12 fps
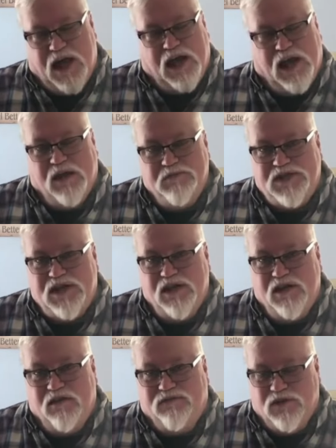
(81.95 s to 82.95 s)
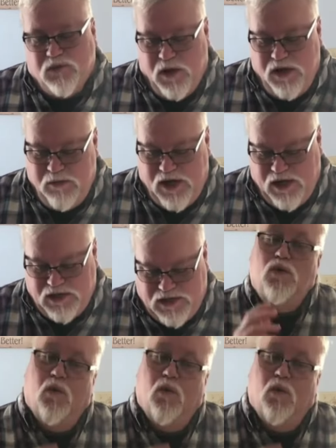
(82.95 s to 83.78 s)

I let them sit in there for 20 minutes.